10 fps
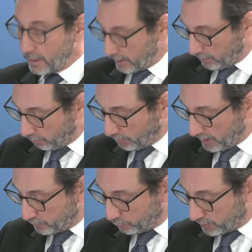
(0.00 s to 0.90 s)
And on
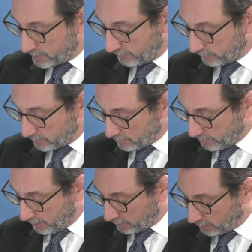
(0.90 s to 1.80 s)
page 47 to
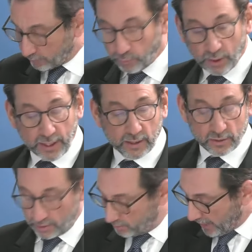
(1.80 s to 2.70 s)
paragraph
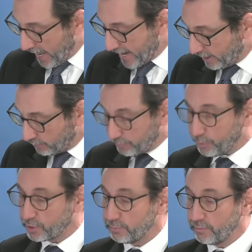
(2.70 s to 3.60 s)
182A at the
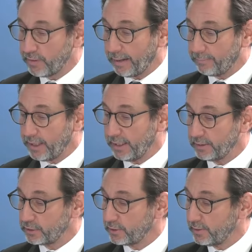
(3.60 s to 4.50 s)
bottom of that
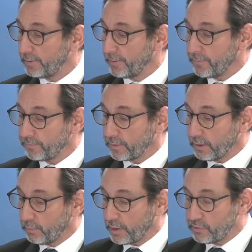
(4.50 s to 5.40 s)
page,
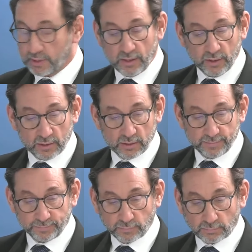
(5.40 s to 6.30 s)
where you say this:
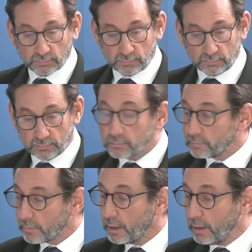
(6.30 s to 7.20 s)

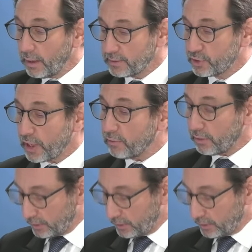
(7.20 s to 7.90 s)
as a general